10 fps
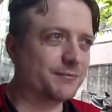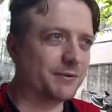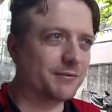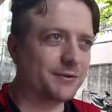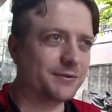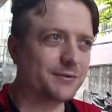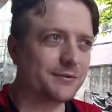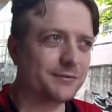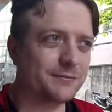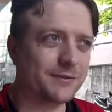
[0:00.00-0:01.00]
Anyway,
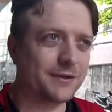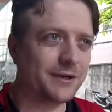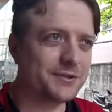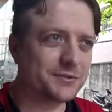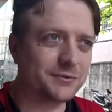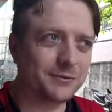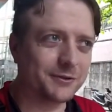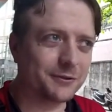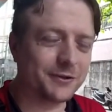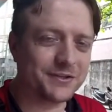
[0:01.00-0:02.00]
my eyes are a little bit
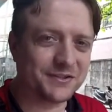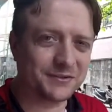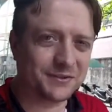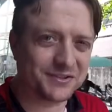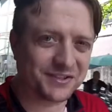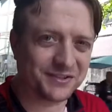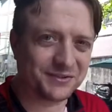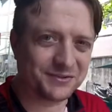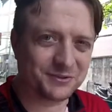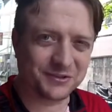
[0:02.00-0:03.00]
crazy because
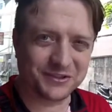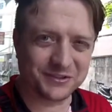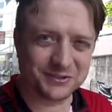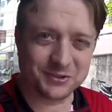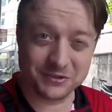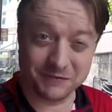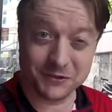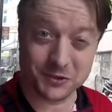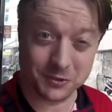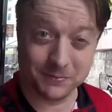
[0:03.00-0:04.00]
even
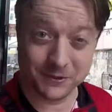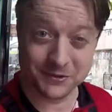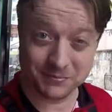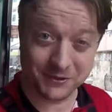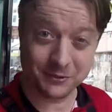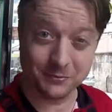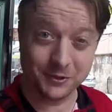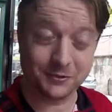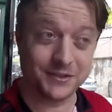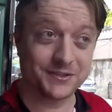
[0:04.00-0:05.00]
2 beers make you a little bit
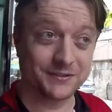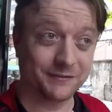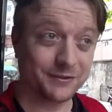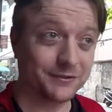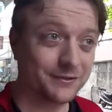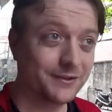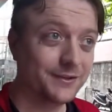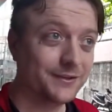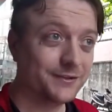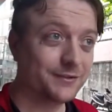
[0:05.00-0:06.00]
crazy after
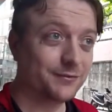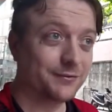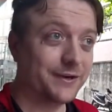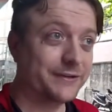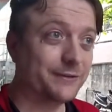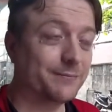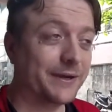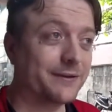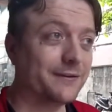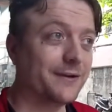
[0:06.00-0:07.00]
you're riding your
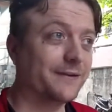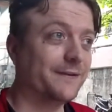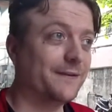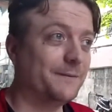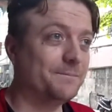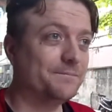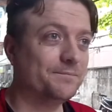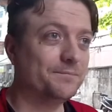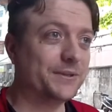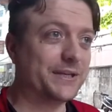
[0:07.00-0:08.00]
bike a lot.
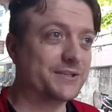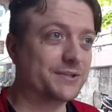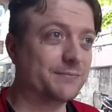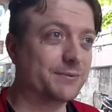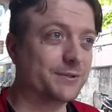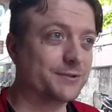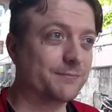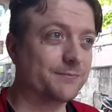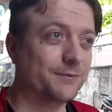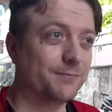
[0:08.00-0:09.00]
But that's good because your
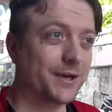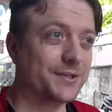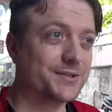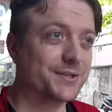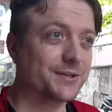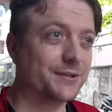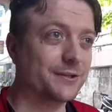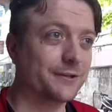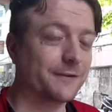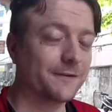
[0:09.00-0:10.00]
body's getting
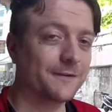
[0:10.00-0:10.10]
cleaner.